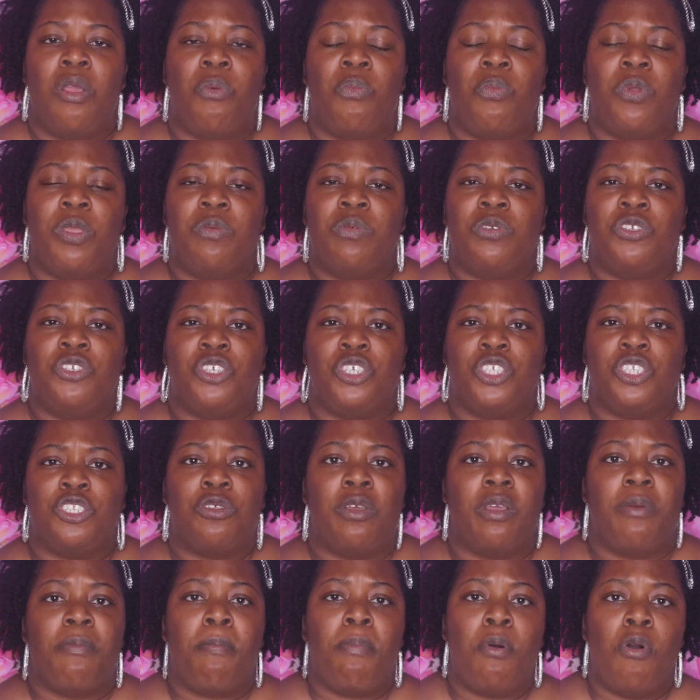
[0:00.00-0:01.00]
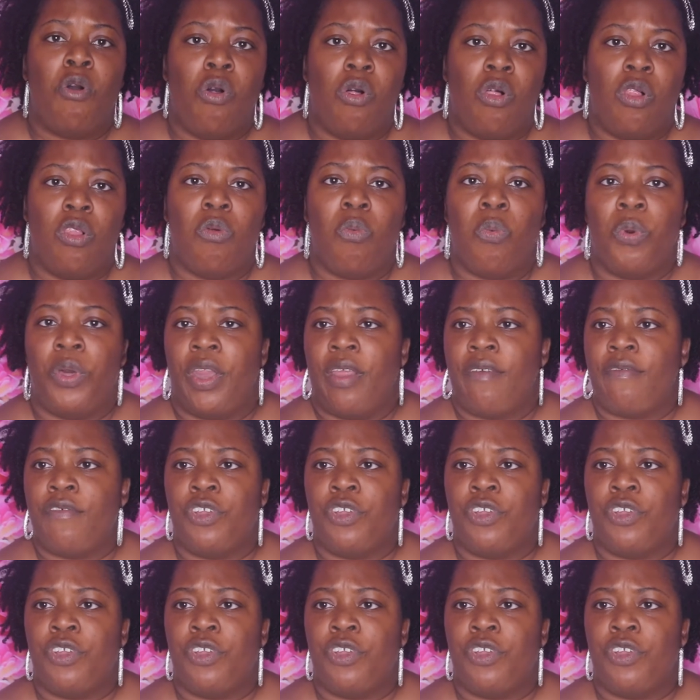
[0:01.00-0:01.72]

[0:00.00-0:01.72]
we would just pull whatever